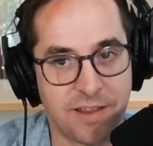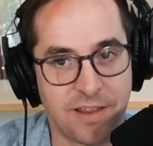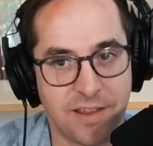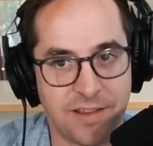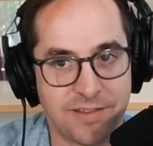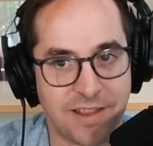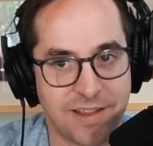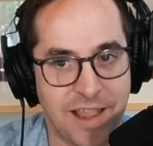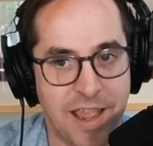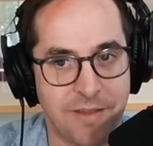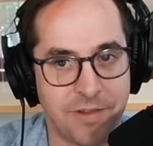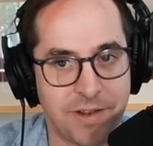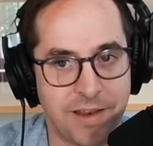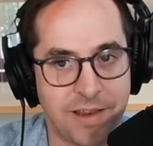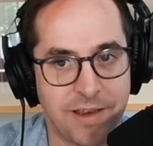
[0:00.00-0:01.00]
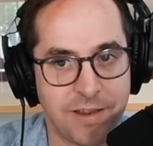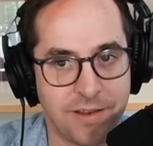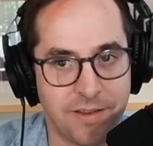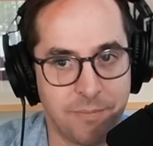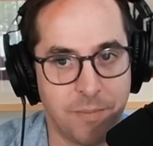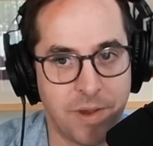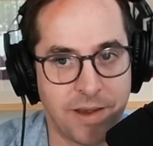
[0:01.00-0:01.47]
he's like I haven't needed
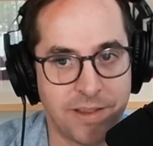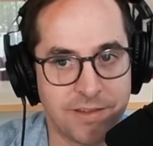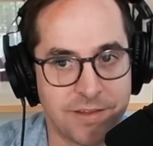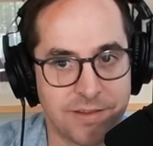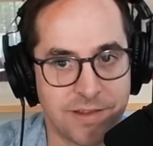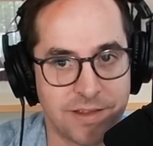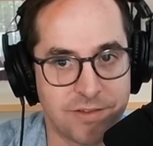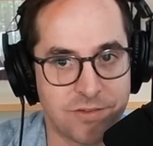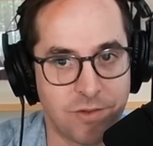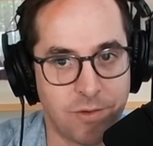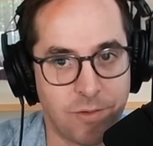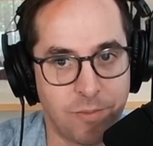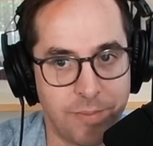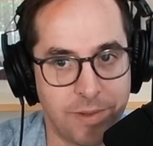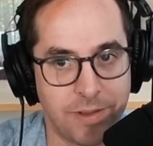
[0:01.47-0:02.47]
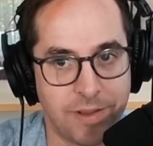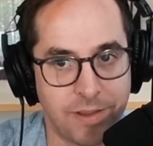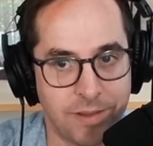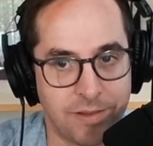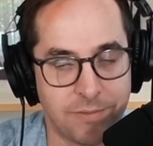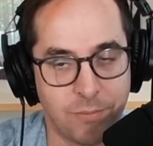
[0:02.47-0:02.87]
money since I stole Billy